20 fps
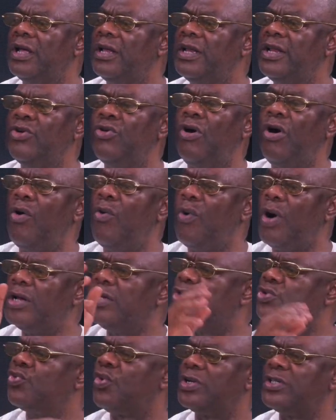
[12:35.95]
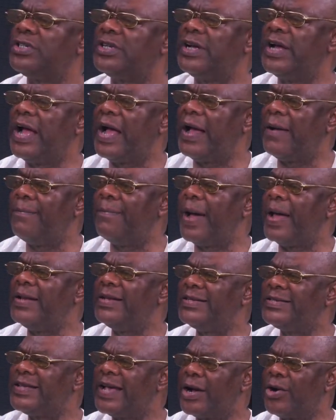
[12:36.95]
The whole world is watching her by
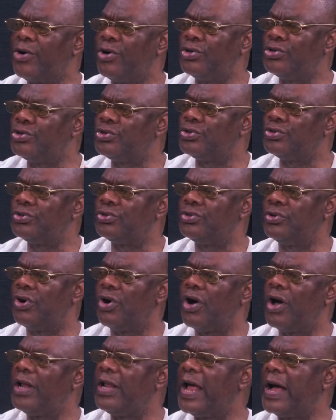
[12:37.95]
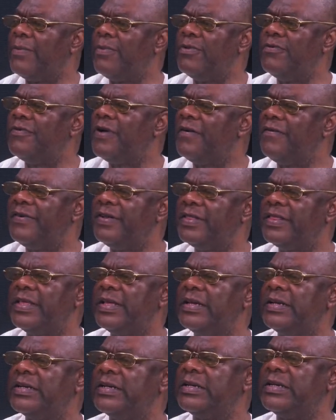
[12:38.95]
the second. All her move,
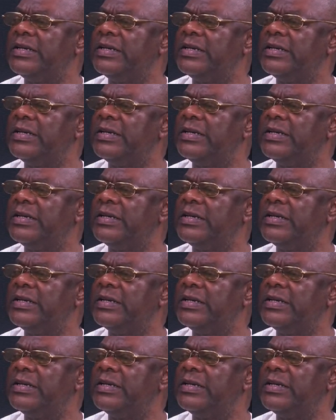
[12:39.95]
everything.